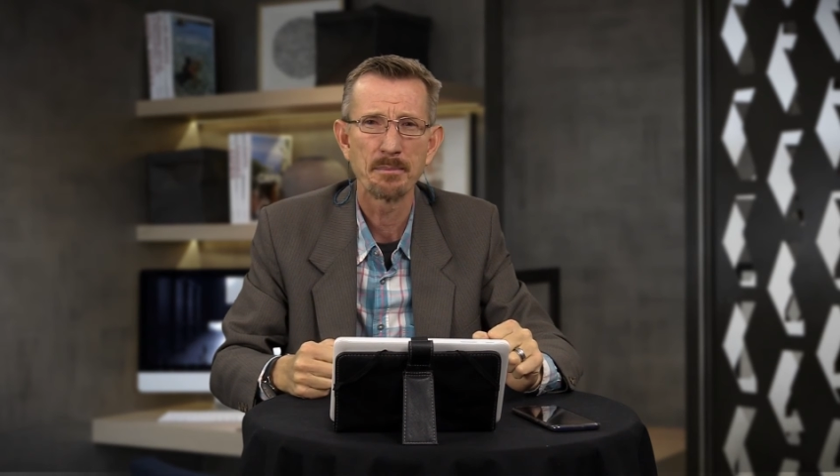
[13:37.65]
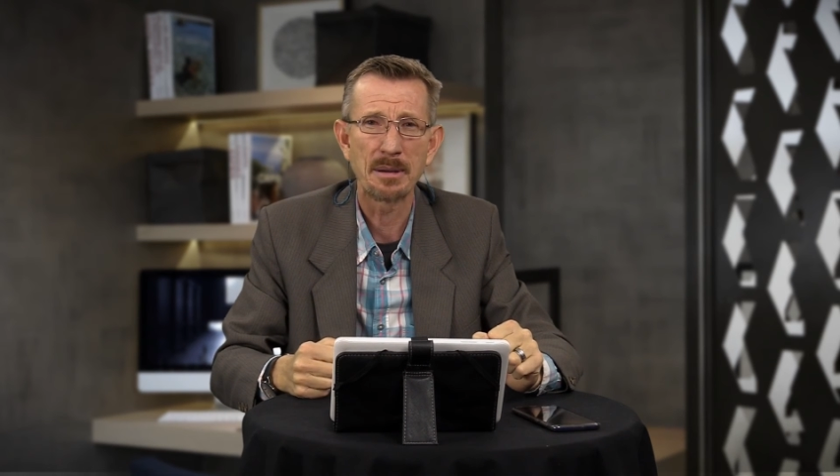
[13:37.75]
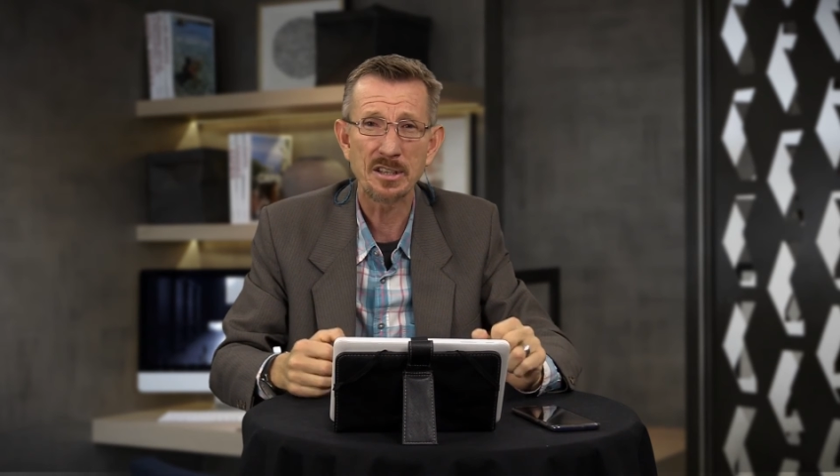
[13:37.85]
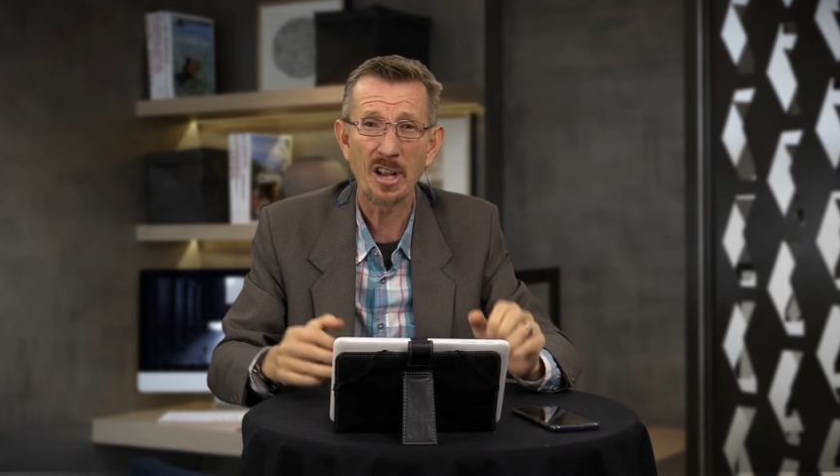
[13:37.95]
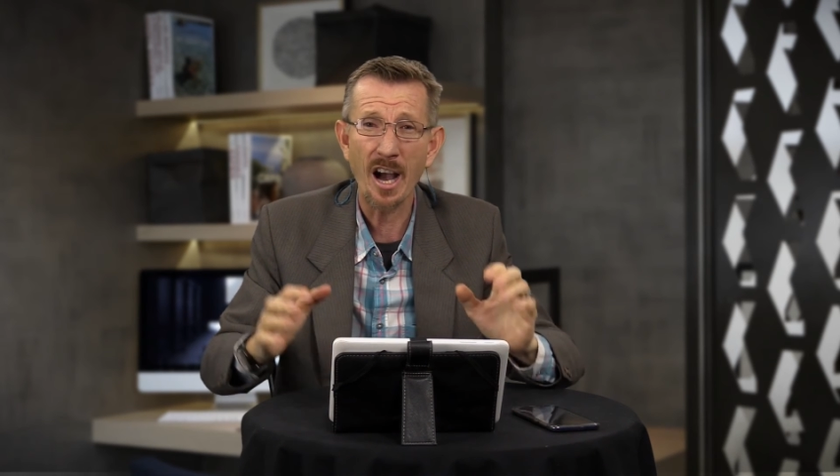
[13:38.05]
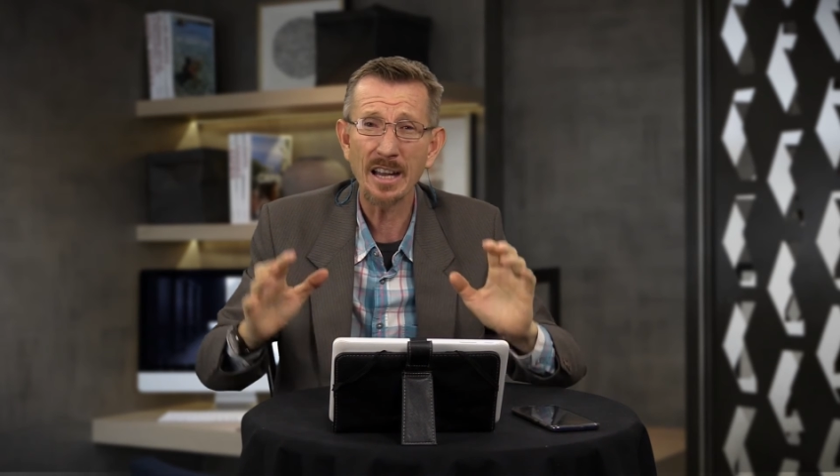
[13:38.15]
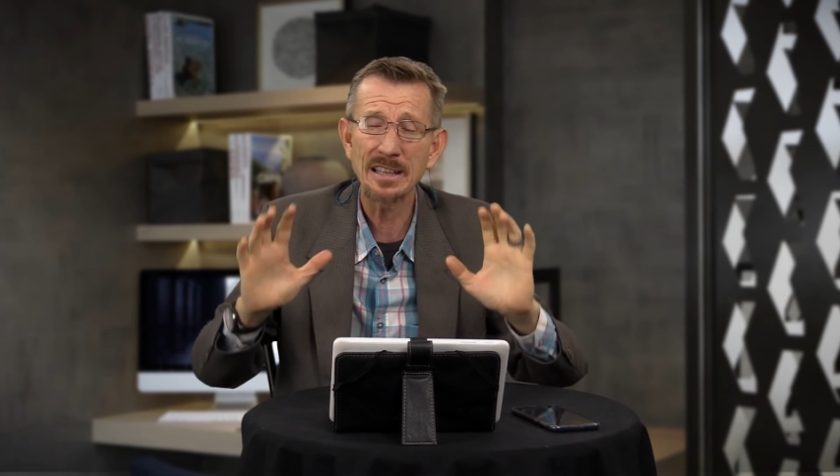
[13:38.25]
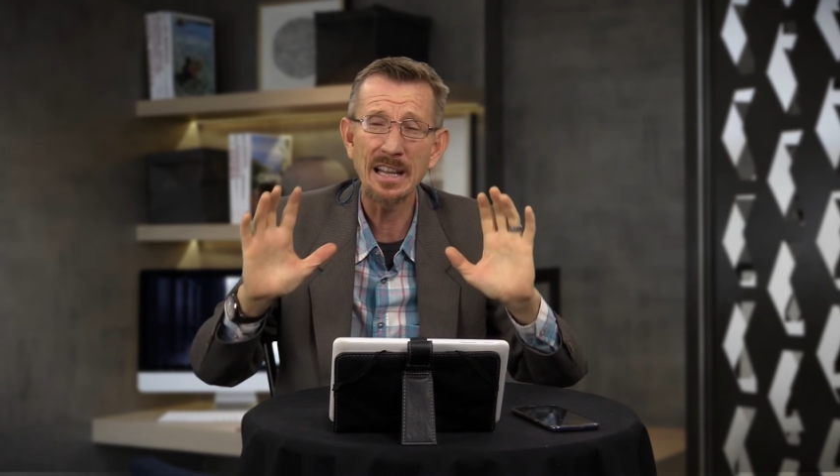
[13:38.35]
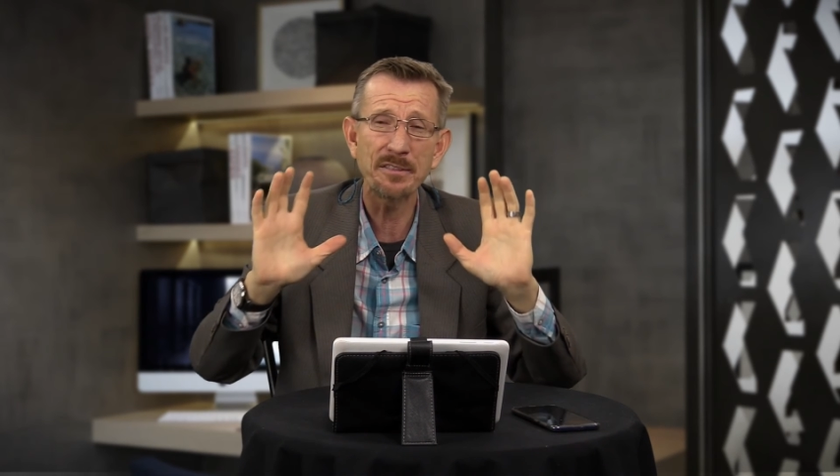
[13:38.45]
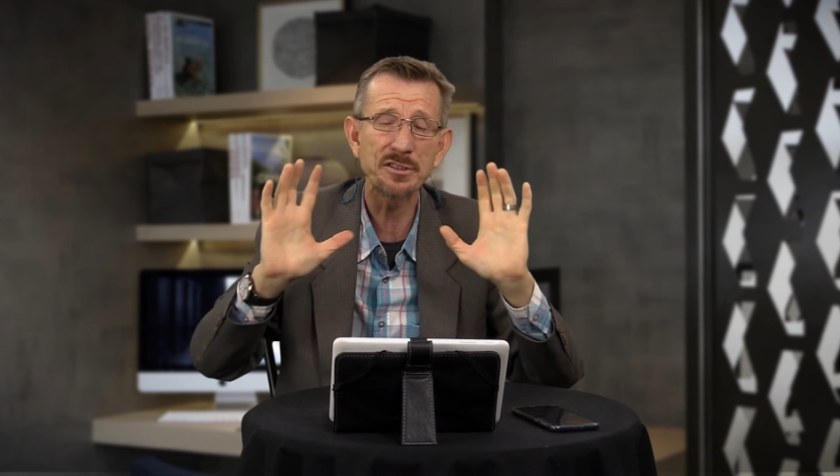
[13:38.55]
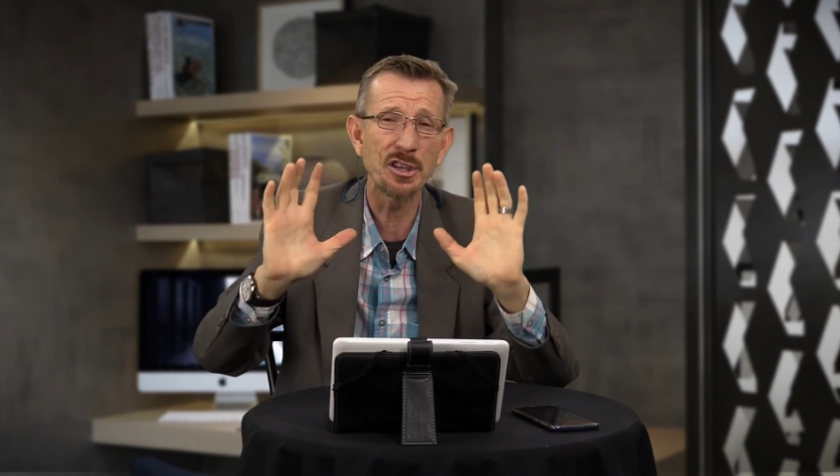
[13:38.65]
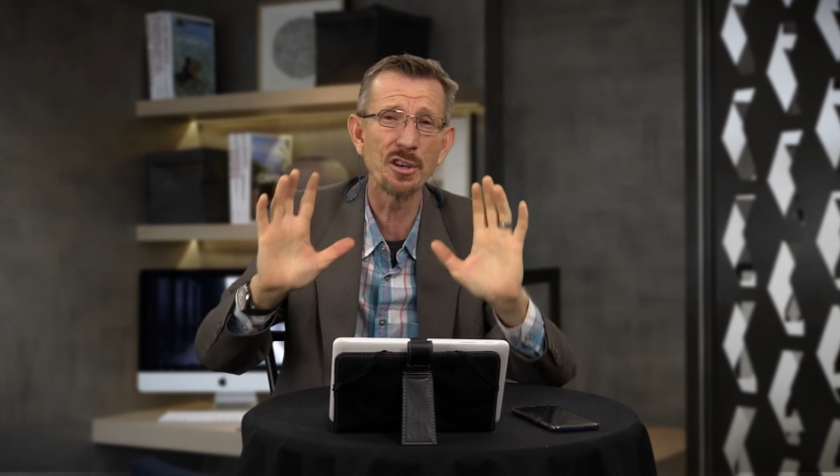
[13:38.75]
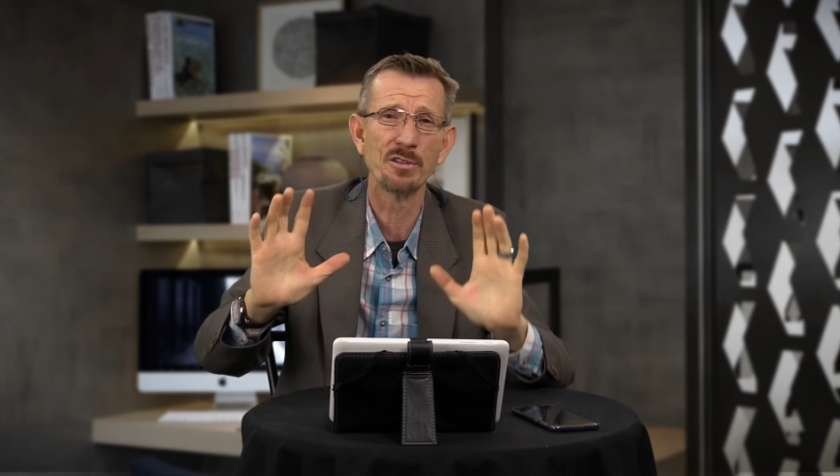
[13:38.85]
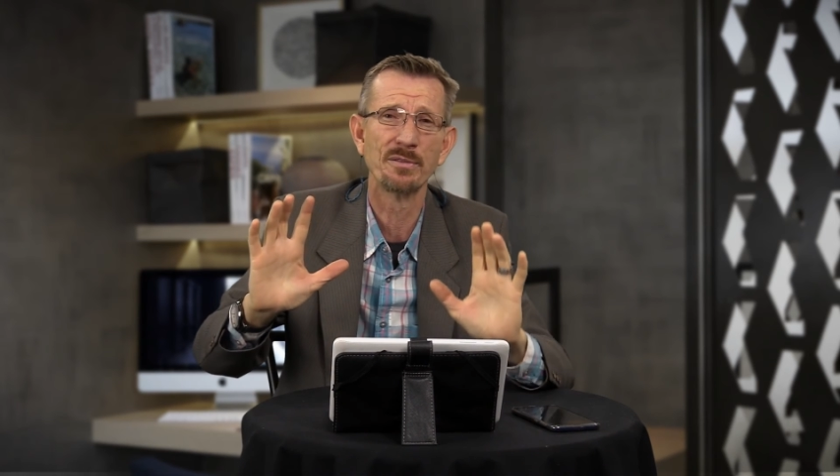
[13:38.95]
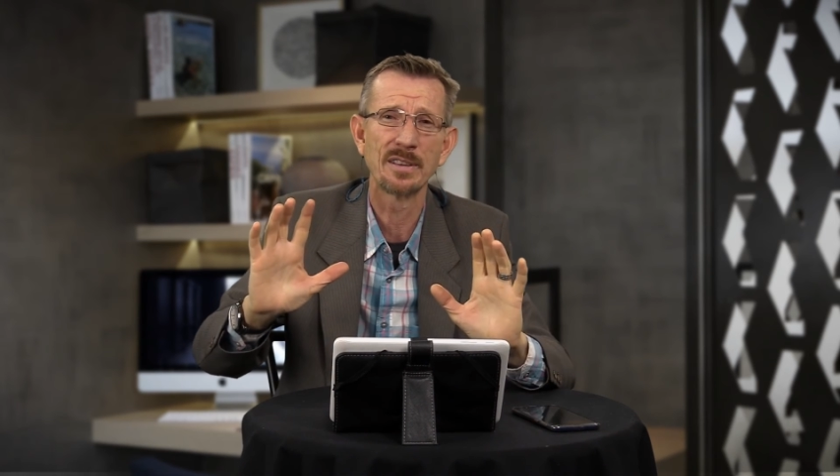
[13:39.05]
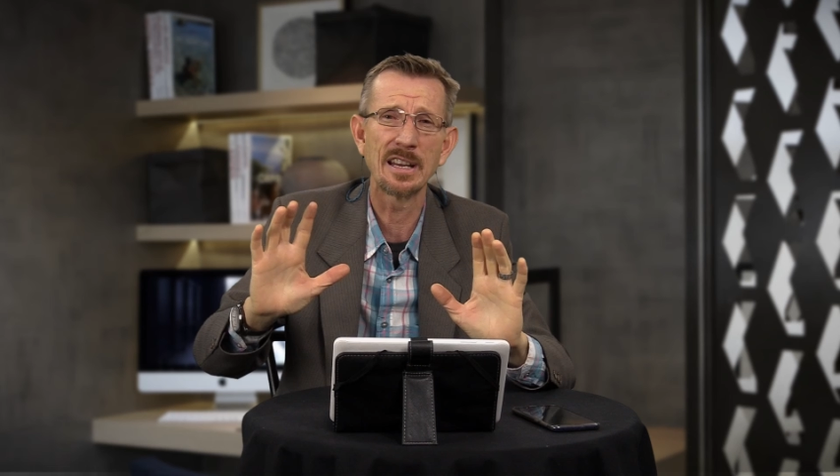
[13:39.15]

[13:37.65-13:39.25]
But God loves you.